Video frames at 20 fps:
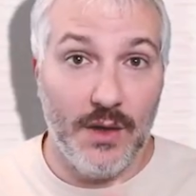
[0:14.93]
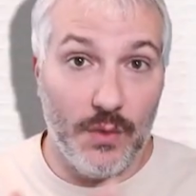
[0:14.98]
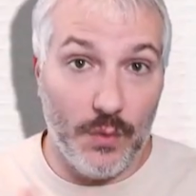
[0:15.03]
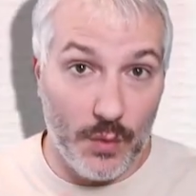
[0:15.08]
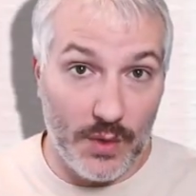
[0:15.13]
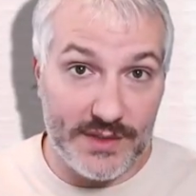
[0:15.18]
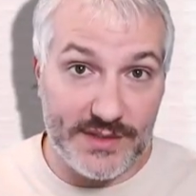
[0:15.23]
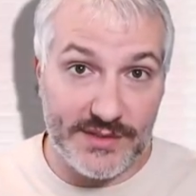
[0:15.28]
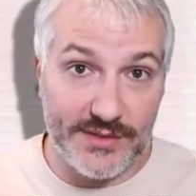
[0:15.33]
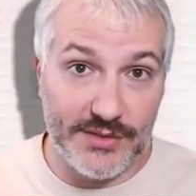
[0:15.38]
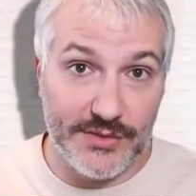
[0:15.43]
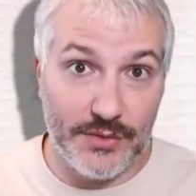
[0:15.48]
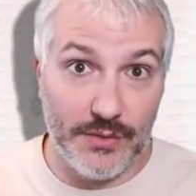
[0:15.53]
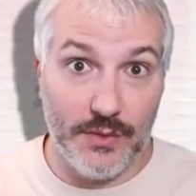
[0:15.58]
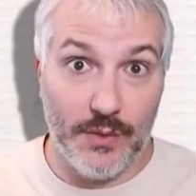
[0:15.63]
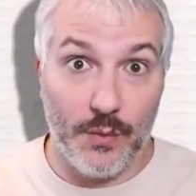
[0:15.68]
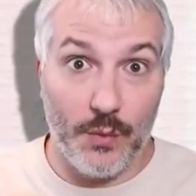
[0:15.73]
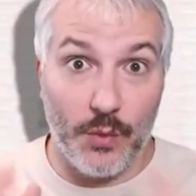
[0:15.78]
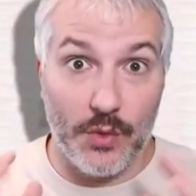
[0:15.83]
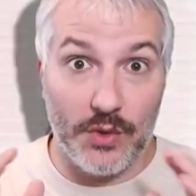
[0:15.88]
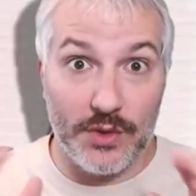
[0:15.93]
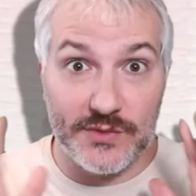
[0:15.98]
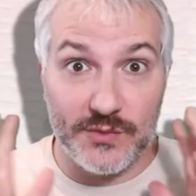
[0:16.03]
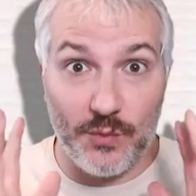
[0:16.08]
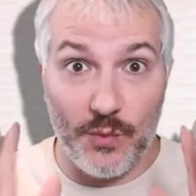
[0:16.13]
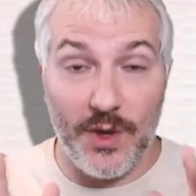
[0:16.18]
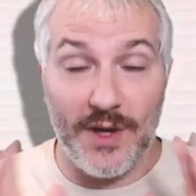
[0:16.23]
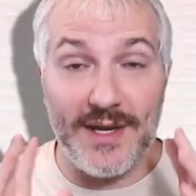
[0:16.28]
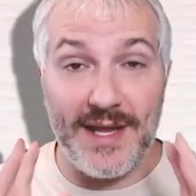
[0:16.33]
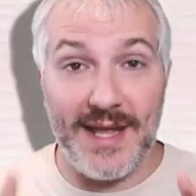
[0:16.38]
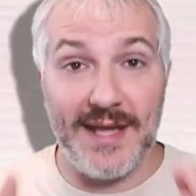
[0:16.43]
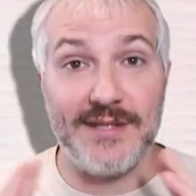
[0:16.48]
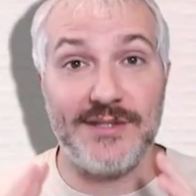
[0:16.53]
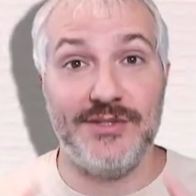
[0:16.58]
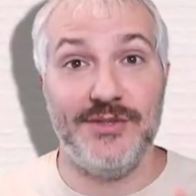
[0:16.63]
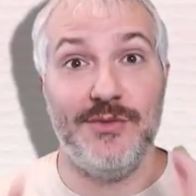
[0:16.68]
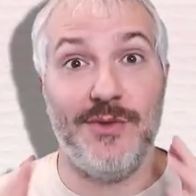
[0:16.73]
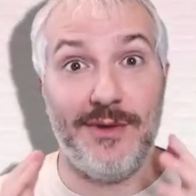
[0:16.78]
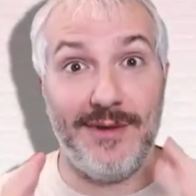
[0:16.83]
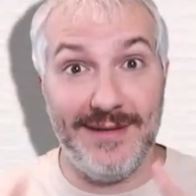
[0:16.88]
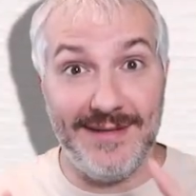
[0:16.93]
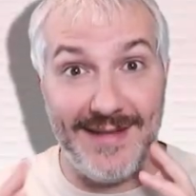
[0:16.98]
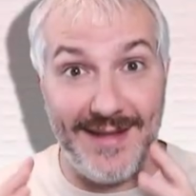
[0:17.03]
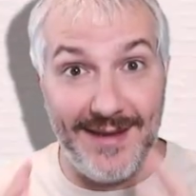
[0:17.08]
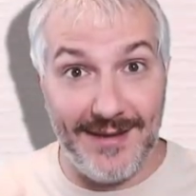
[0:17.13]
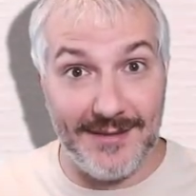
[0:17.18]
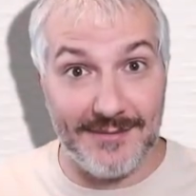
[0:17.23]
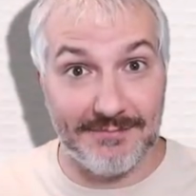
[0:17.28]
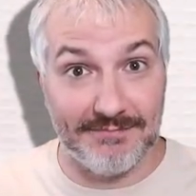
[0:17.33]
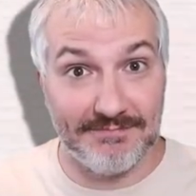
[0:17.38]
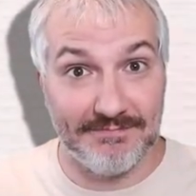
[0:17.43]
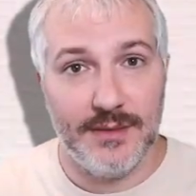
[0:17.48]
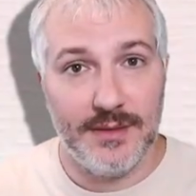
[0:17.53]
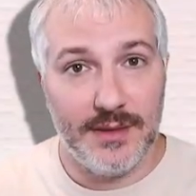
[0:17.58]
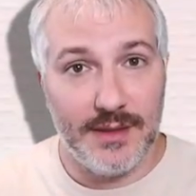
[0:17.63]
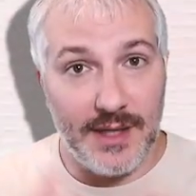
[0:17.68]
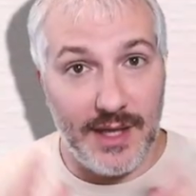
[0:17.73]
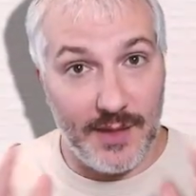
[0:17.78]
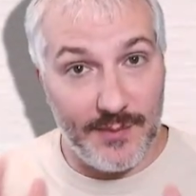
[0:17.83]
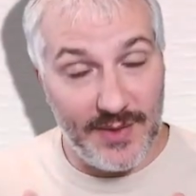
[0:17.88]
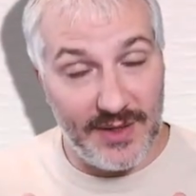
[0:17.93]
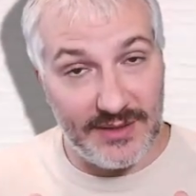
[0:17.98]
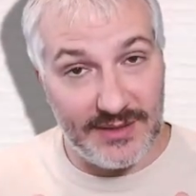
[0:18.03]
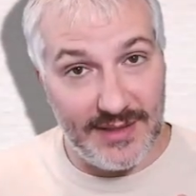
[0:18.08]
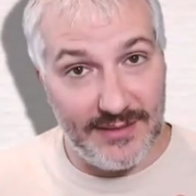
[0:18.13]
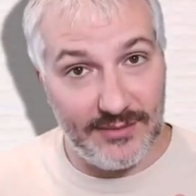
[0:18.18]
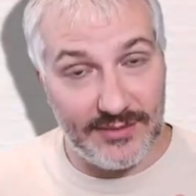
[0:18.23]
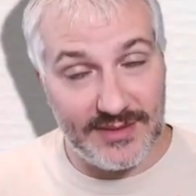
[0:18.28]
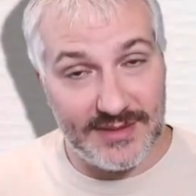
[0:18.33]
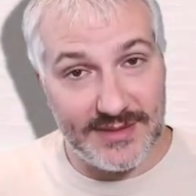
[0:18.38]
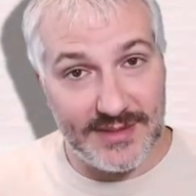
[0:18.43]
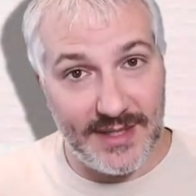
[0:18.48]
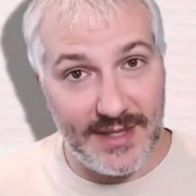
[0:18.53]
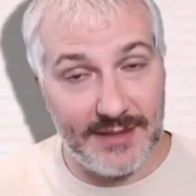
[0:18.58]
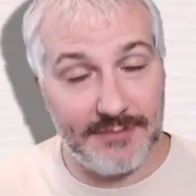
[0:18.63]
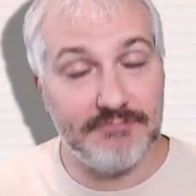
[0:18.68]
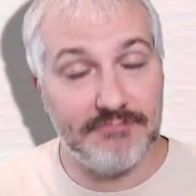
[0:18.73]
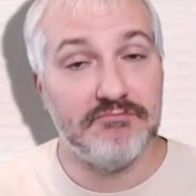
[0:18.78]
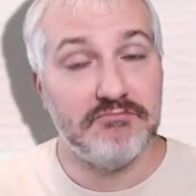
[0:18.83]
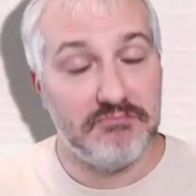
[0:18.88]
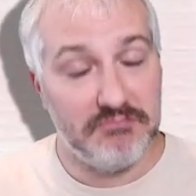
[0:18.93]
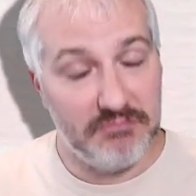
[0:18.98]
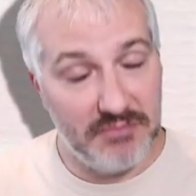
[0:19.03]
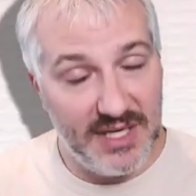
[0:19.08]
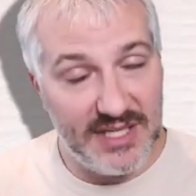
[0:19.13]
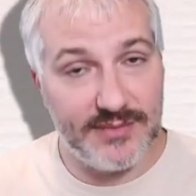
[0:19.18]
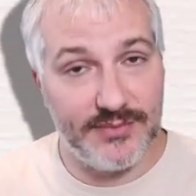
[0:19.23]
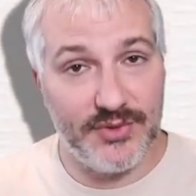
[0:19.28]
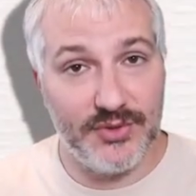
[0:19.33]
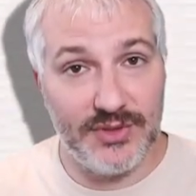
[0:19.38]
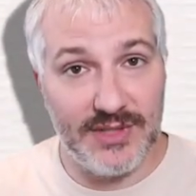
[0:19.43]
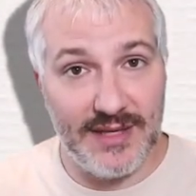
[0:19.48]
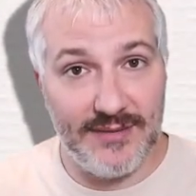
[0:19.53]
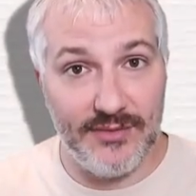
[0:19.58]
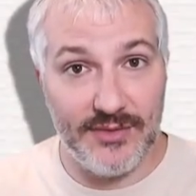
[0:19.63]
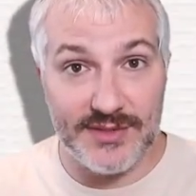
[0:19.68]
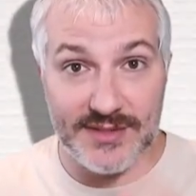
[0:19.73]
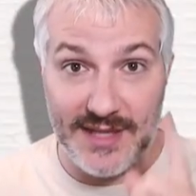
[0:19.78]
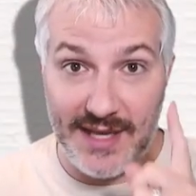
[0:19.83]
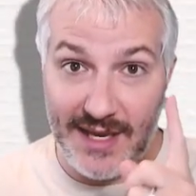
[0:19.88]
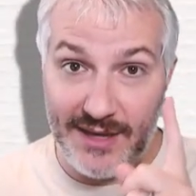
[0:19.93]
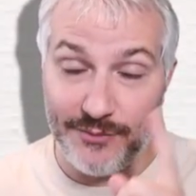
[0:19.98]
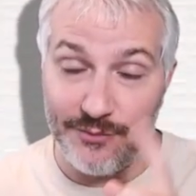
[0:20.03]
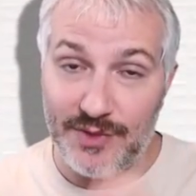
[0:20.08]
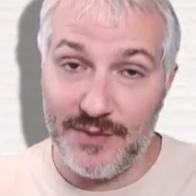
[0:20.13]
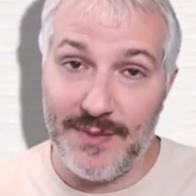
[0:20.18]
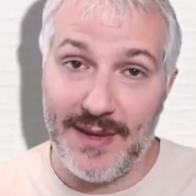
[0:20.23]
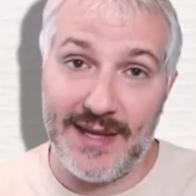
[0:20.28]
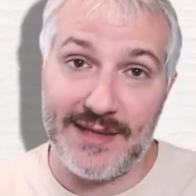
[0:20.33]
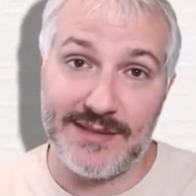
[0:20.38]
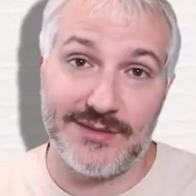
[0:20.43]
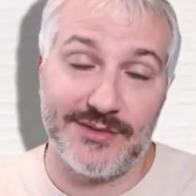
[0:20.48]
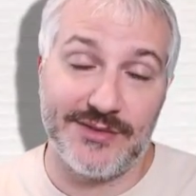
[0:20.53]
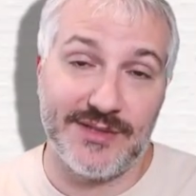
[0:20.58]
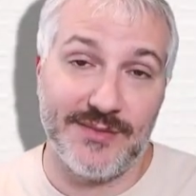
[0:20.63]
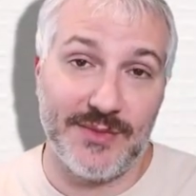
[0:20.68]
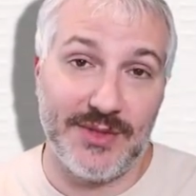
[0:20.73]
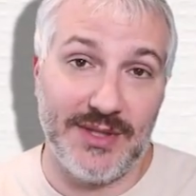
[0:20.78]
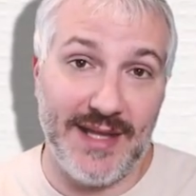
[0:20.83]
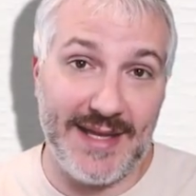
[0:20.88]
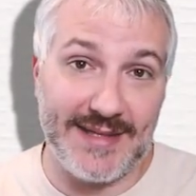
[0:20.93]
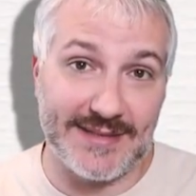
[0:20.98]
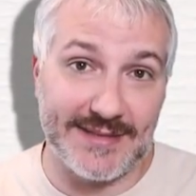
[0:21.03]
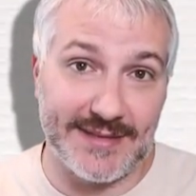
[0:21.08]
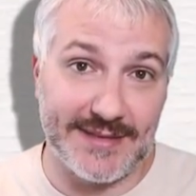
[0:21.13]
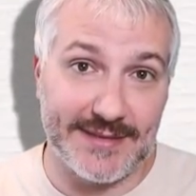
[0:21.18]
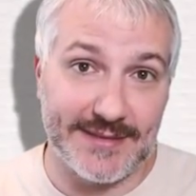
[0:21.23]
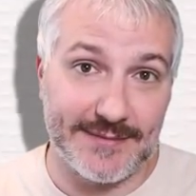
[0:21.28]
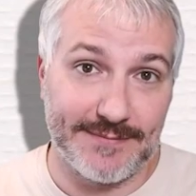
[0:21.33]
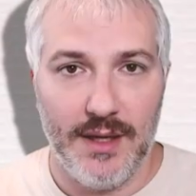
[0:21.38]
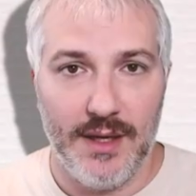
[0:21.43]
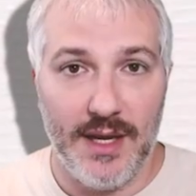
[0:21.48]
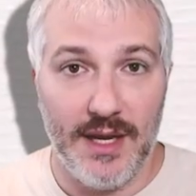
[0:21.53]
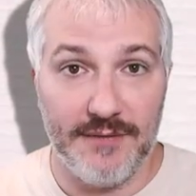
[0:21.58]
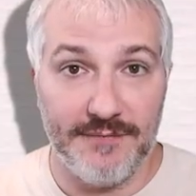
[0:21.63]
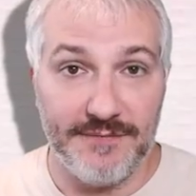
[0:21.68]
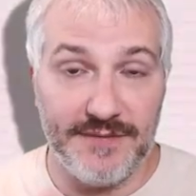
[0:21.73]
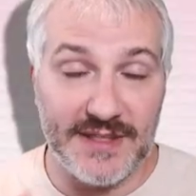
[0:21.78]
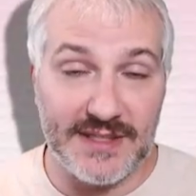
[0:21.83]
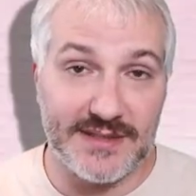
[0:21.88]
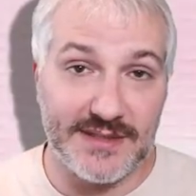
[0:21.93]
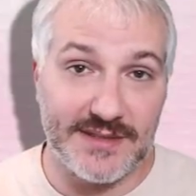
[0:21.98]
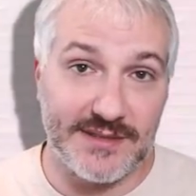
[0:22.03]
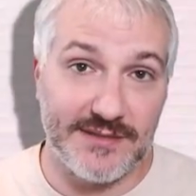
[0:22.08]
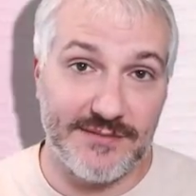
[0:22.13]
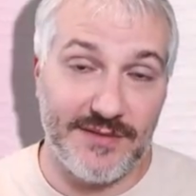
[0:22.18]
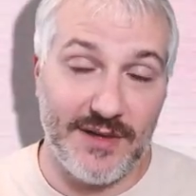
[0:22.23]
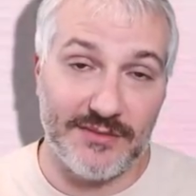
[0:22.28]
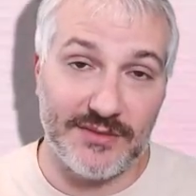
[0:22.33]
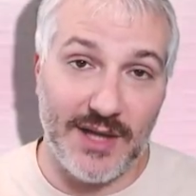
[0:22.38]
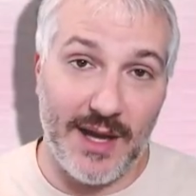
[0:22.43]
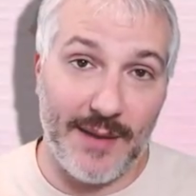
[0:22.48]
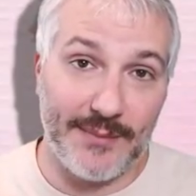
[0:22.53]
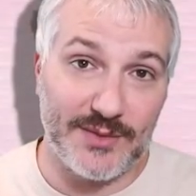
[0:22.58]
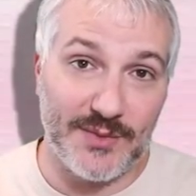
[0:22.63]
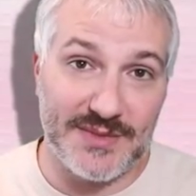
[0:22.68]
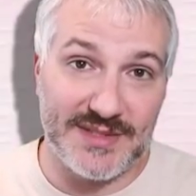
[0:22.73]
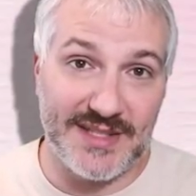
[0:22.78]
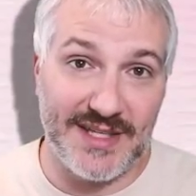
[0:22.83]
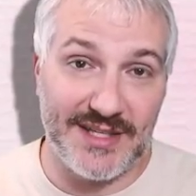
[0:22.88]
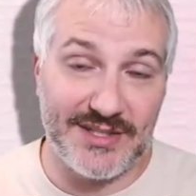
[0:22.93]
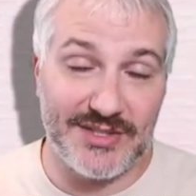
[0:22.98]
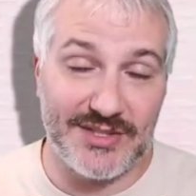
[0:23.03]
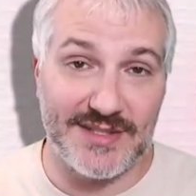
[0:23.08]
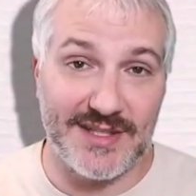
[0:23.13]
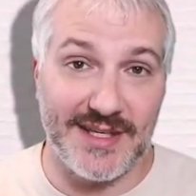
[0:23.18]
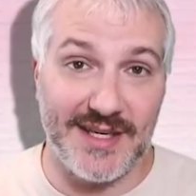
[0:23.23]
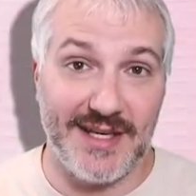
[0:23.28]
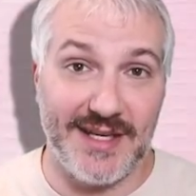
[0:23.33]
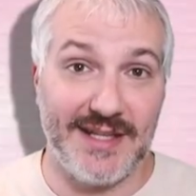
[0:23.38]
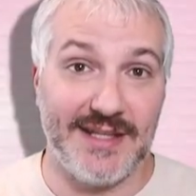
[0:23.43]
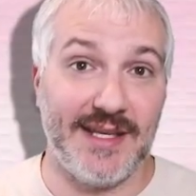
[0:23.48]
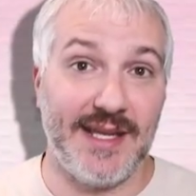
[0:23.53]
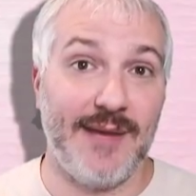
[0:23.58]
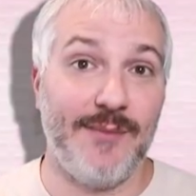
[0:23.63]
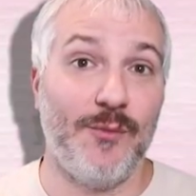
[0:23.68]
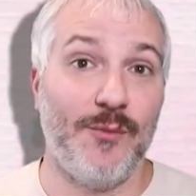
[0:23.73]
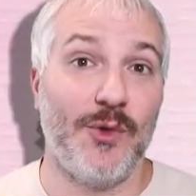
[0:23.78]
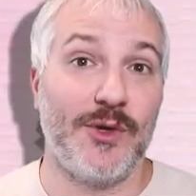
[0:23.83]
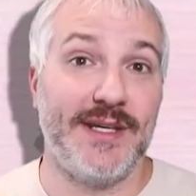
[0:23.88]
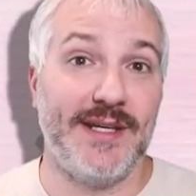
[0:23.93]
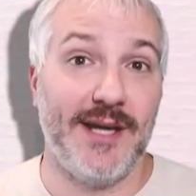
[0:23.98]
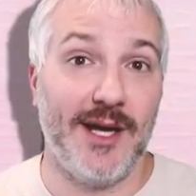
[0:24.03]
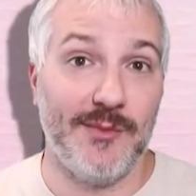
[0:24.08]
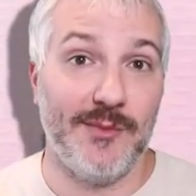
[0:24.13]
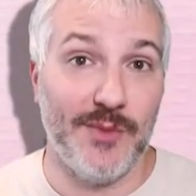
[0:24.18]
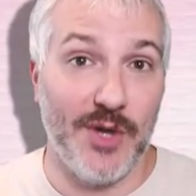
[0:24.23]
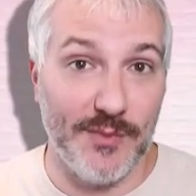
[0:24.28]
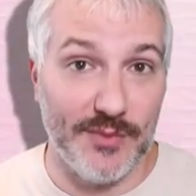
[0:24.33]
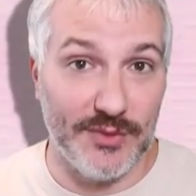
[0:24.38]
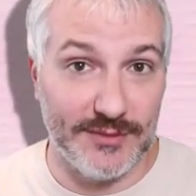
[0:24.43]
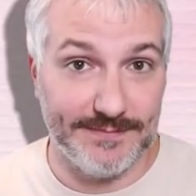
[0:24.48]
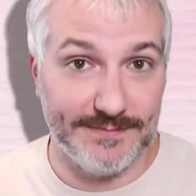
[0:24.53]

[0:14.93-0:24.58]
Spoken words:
What's new? Worlds 1 and 2 are in the game. How about level design? Made some new levels and remastered some classics. And fixes involved optimizations and getting the game working on mobile.